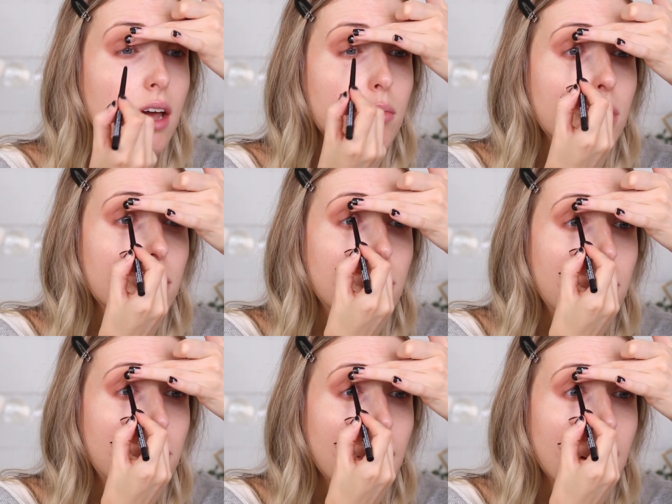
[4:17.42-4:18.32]
I am
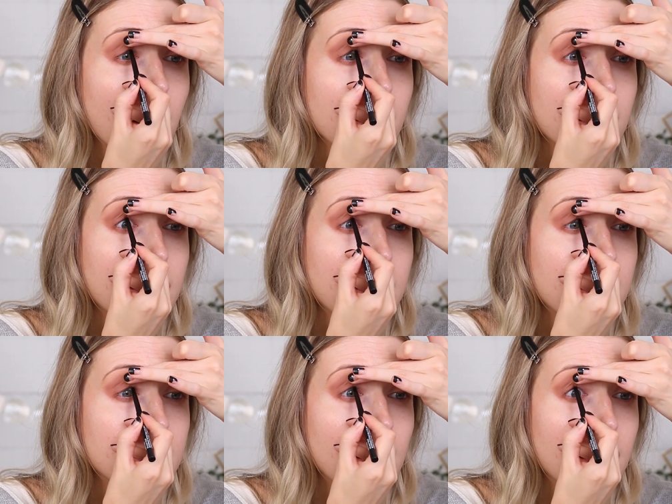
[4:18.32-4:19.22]

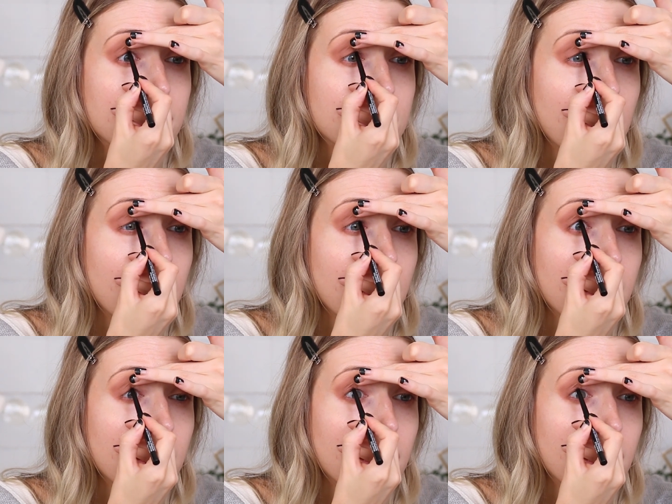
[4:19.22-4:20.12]
barely
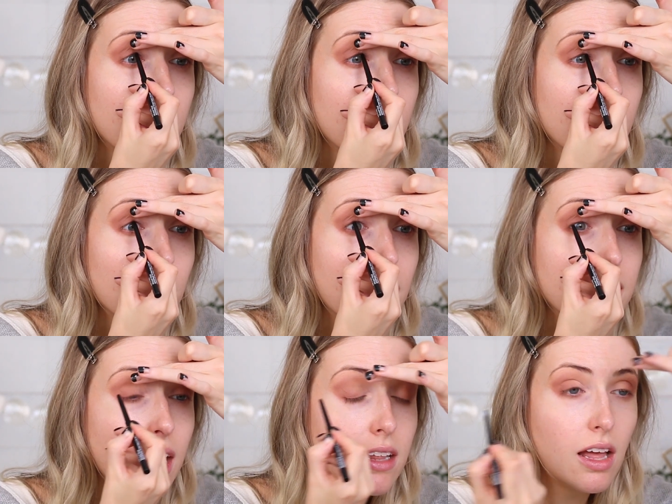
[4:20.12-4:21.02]
touching my
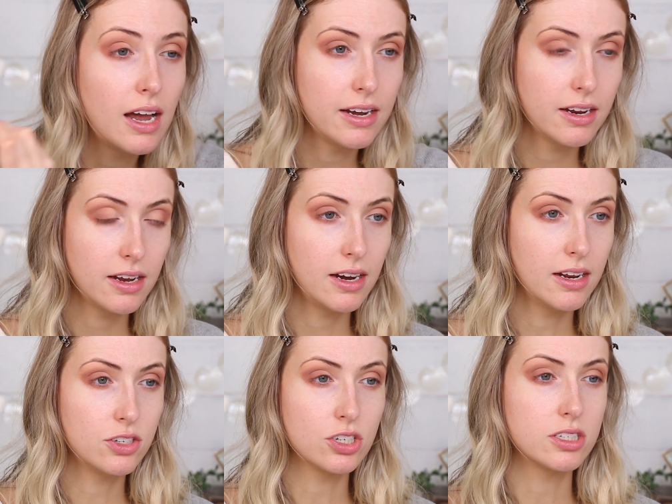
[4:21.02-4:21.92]
tight line
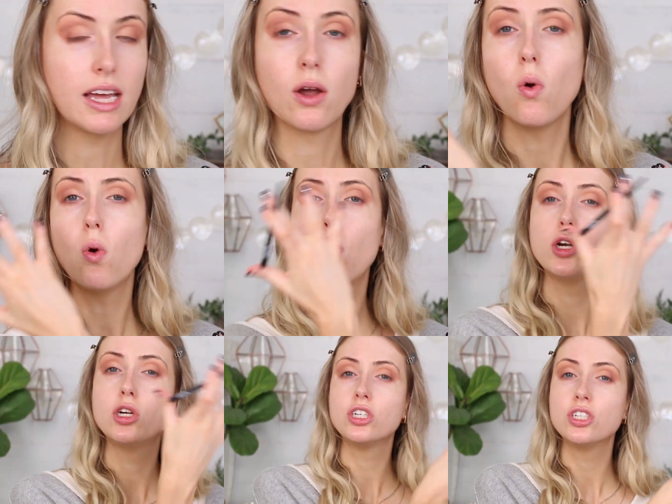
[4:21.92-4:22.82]
and it's just like
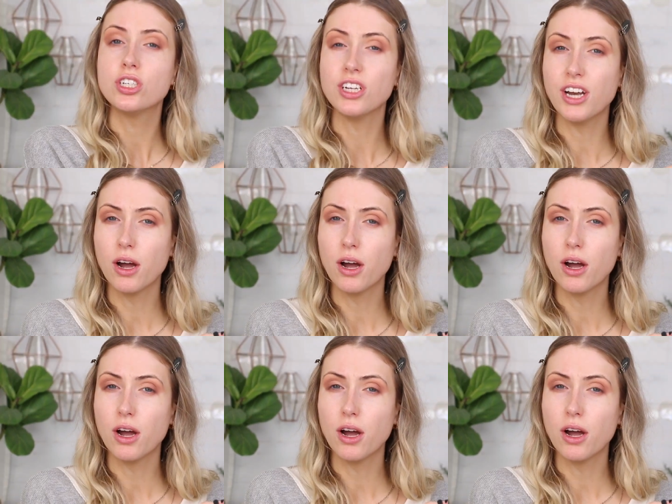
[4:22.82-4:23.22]
whoosh, you